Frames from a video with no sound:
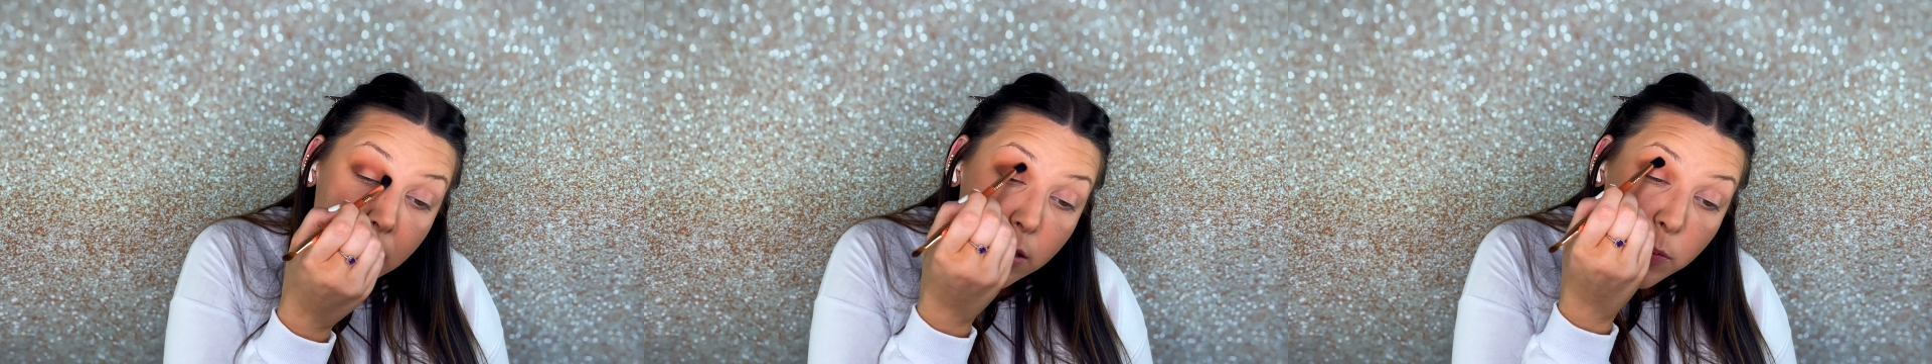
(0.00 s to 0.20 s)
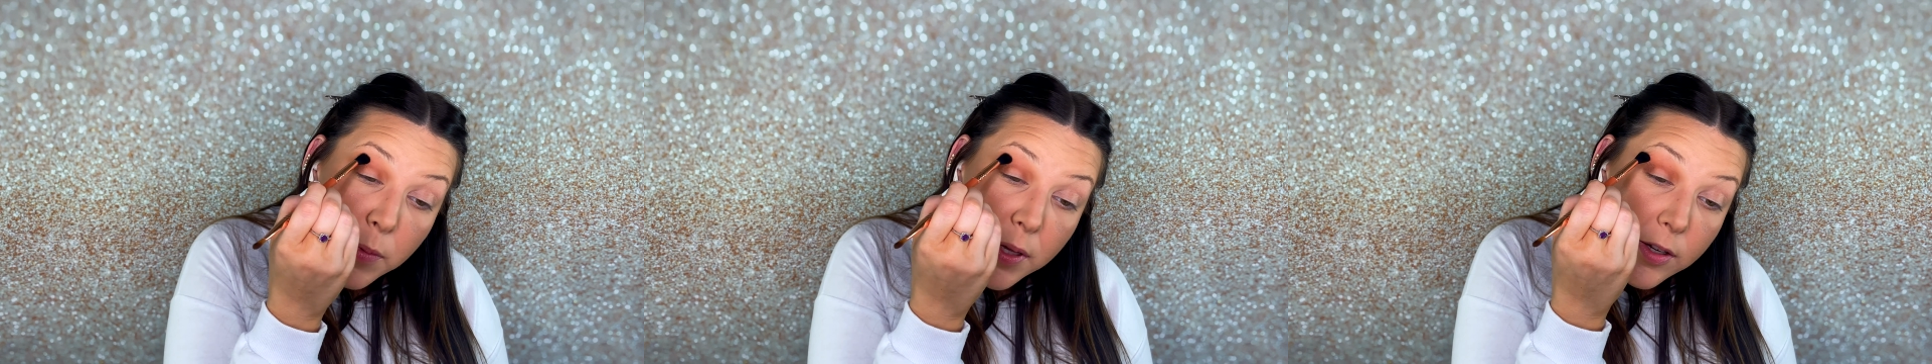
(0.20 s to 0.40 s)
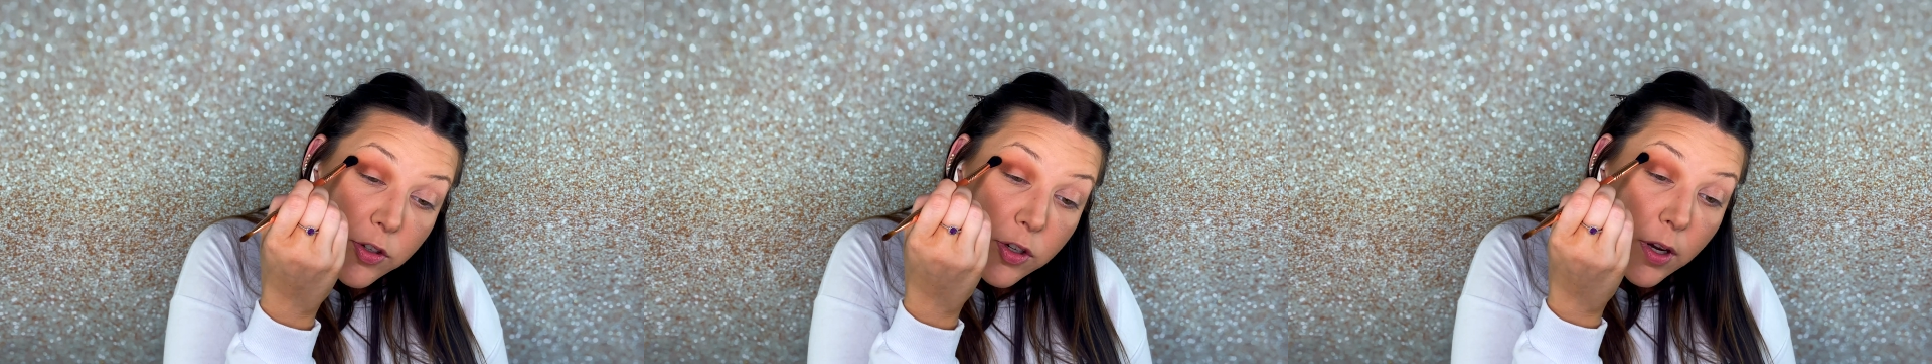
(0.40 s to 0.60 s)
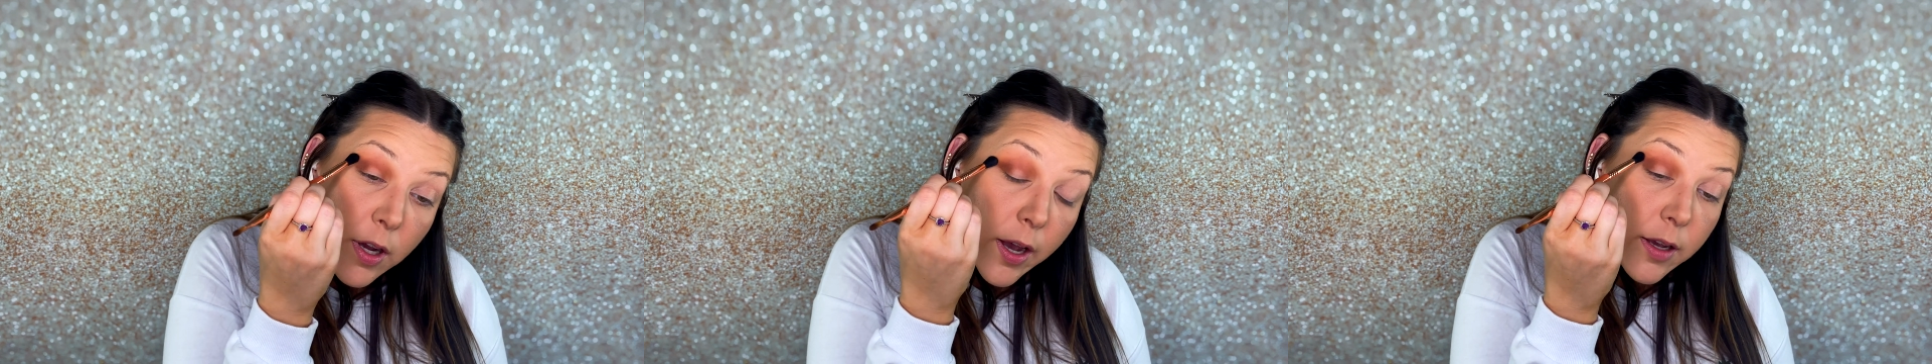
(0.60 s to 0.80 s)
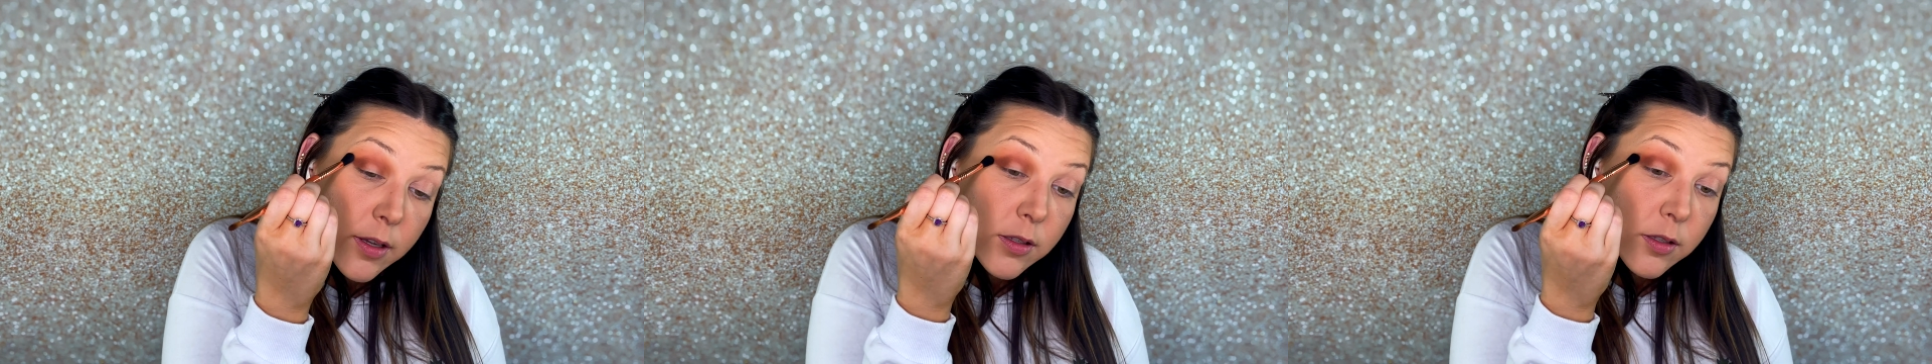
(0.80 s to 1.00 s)
It makes your
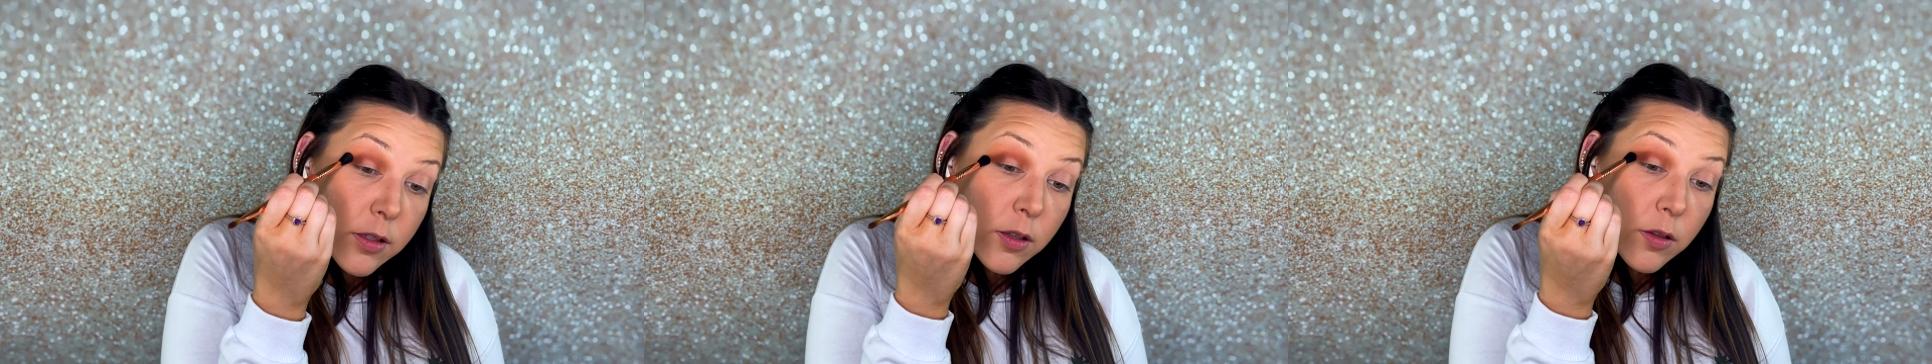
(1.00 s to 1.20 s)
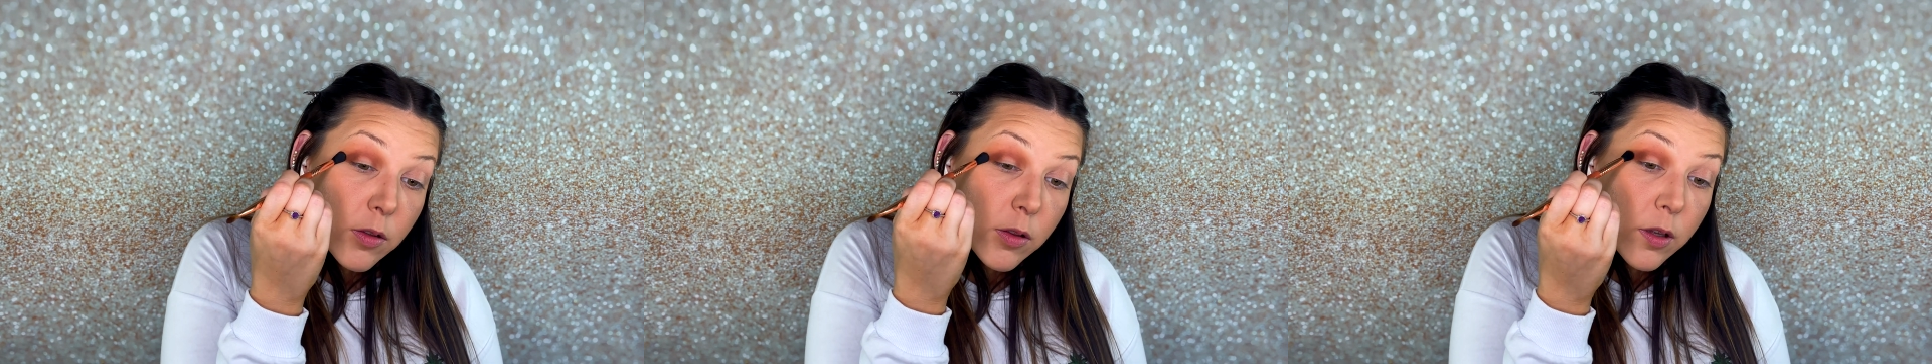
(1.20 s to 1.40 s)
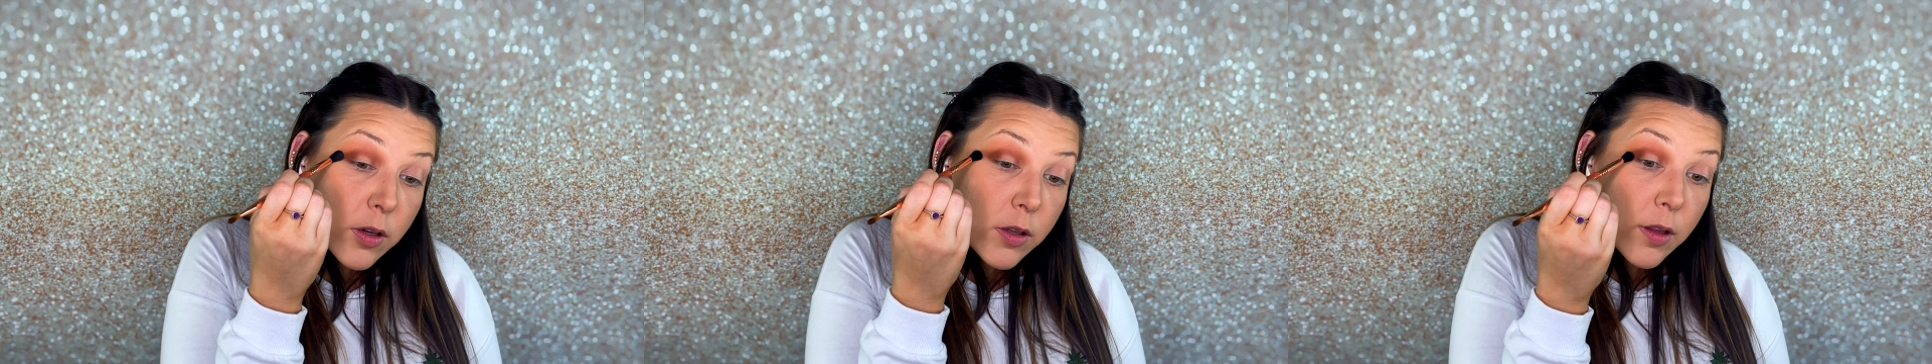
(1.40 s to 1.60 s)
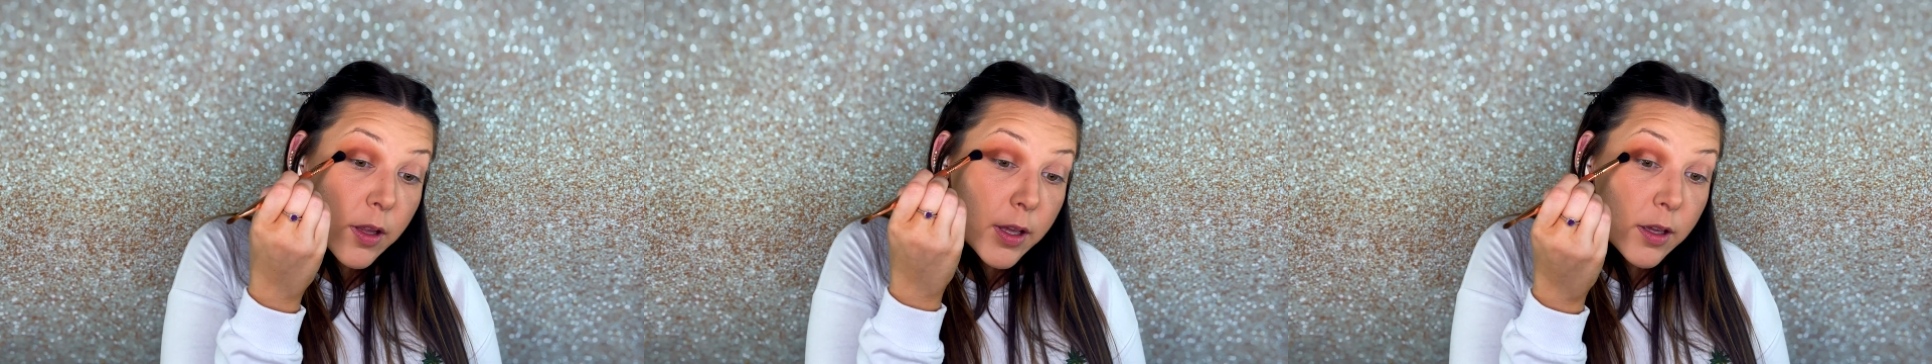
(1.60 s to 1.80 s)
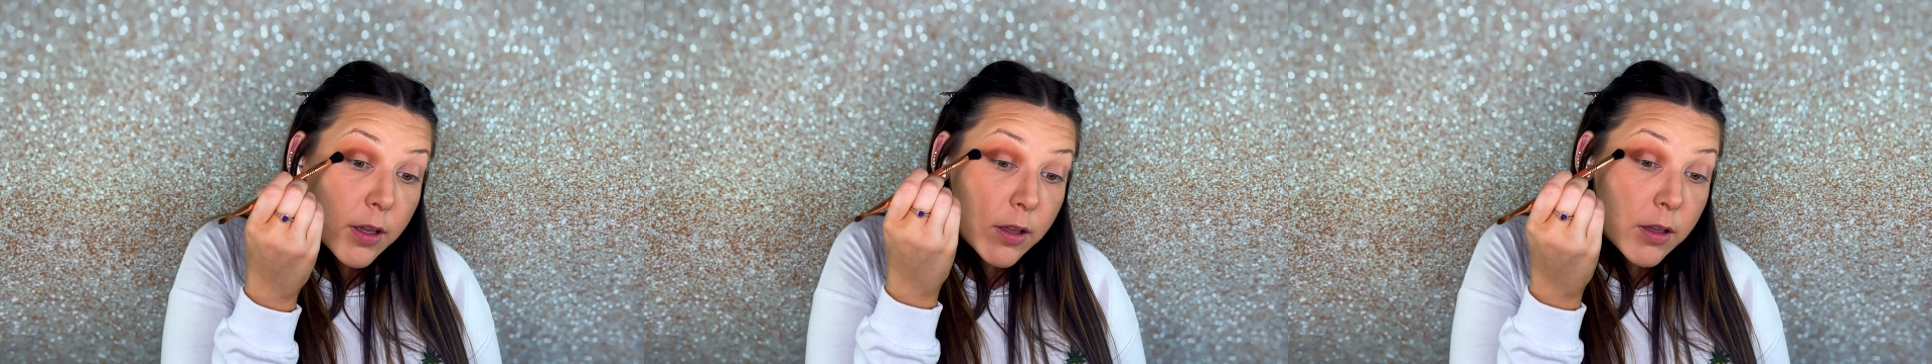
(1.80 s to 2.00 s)
eyes look
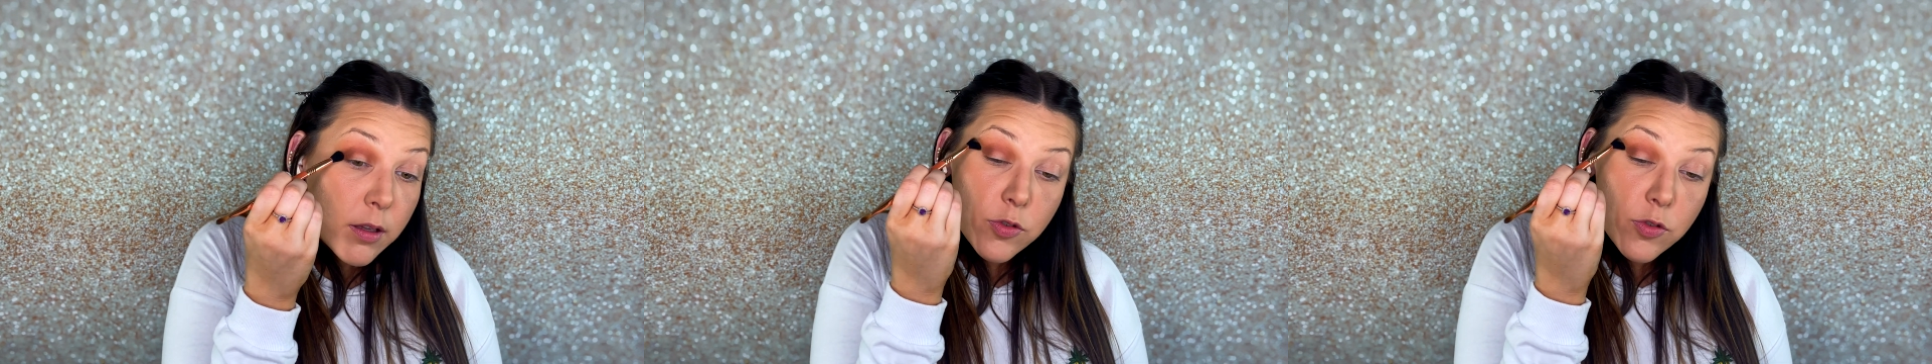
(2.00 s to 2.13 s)
like